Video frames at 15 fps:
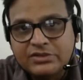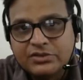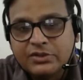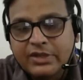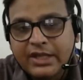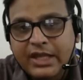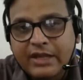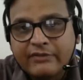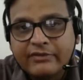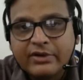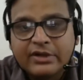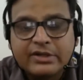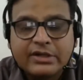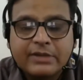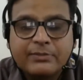So they gave
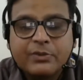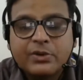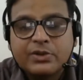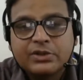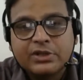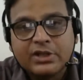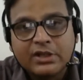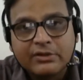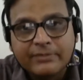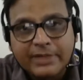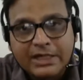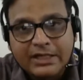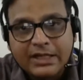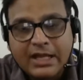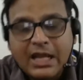a report to the government,